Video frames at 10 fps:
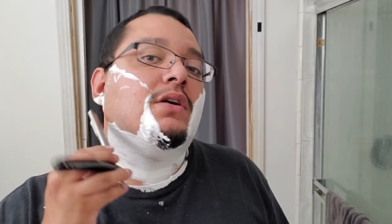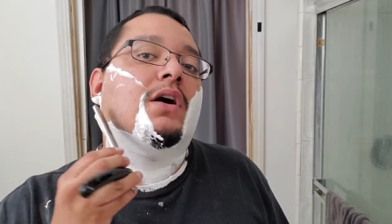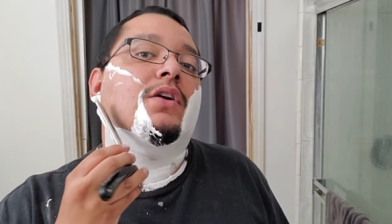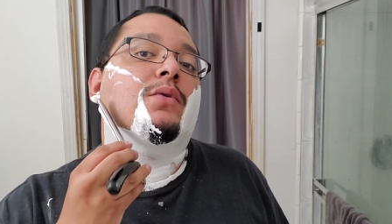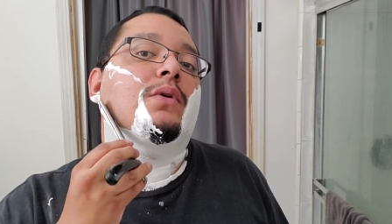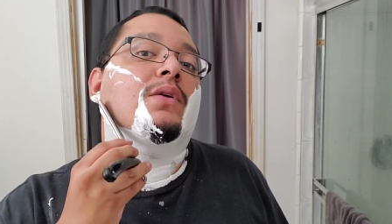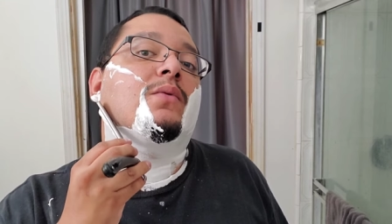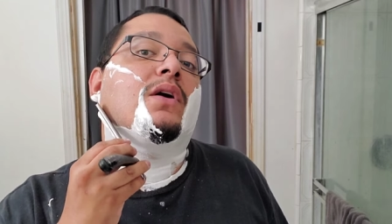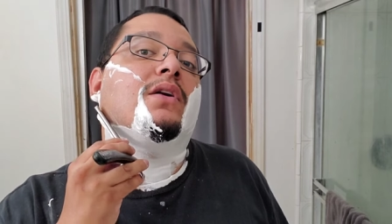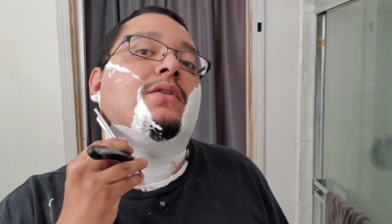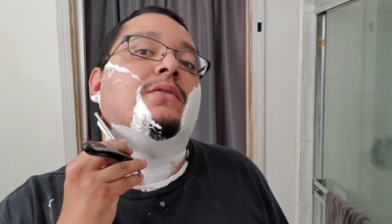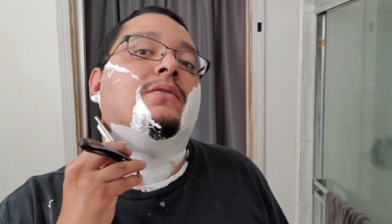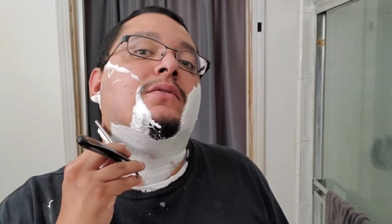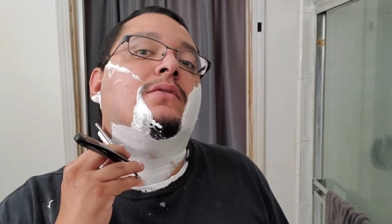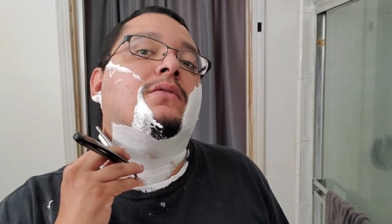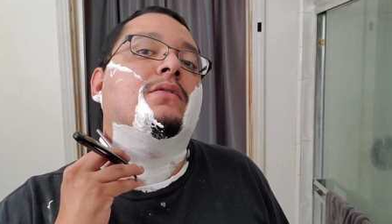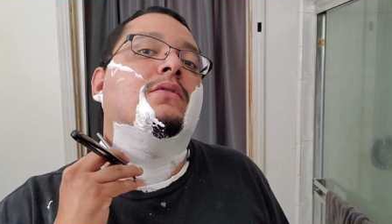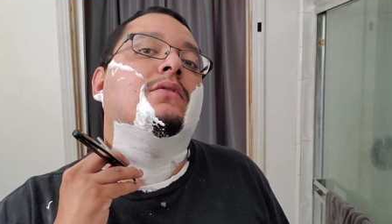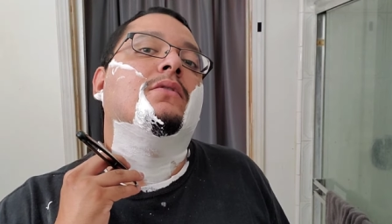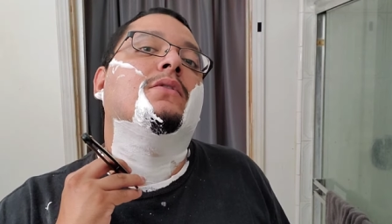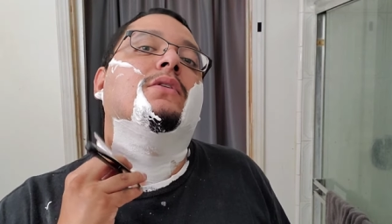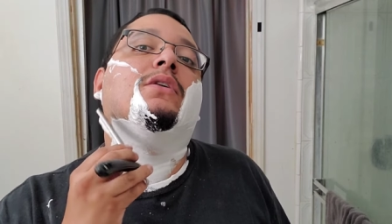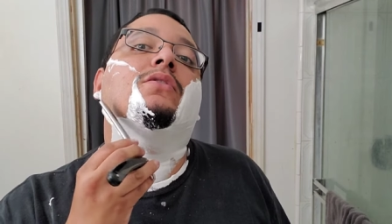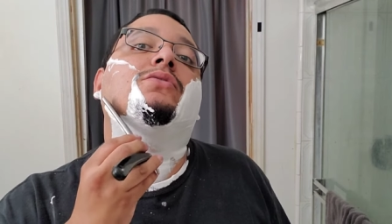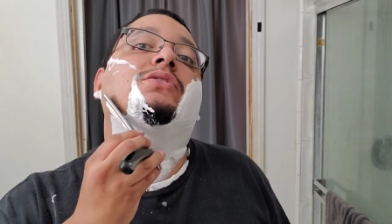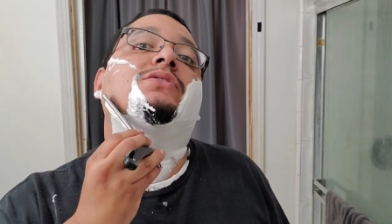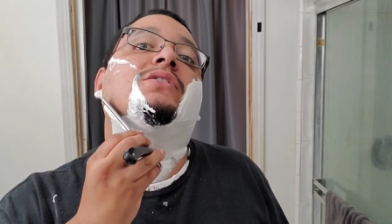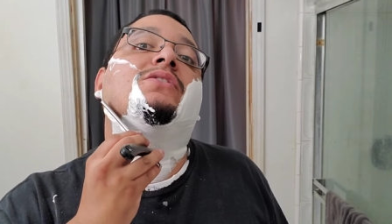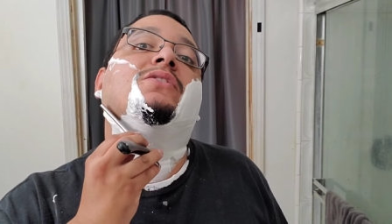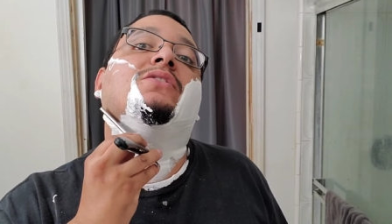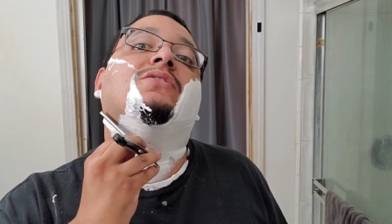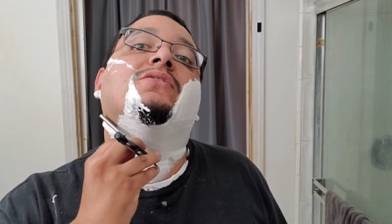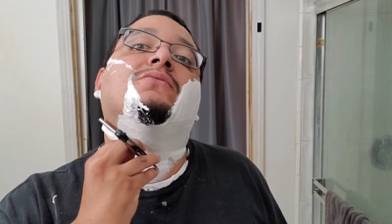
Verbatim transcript: under running water. It was just under, it